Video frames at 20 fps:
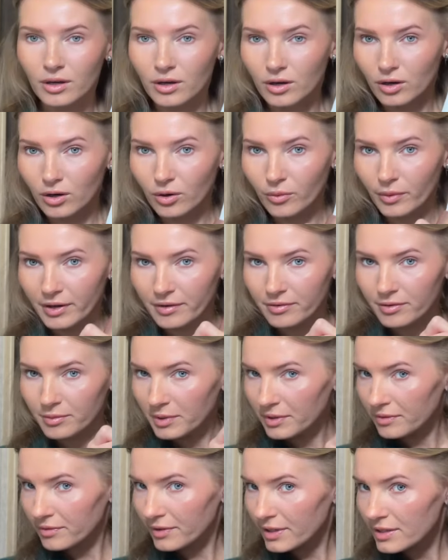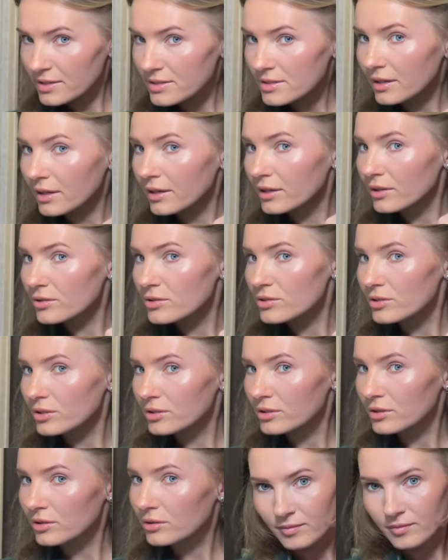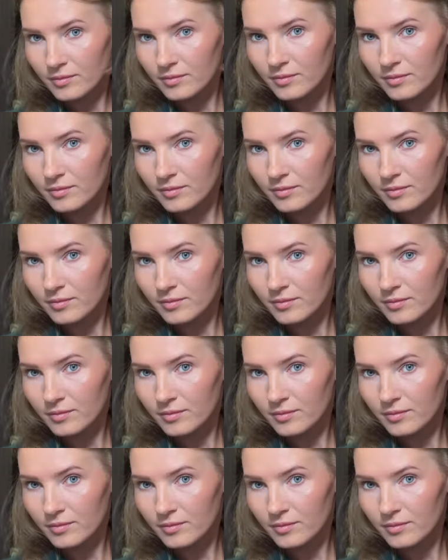away from my face like I usually do.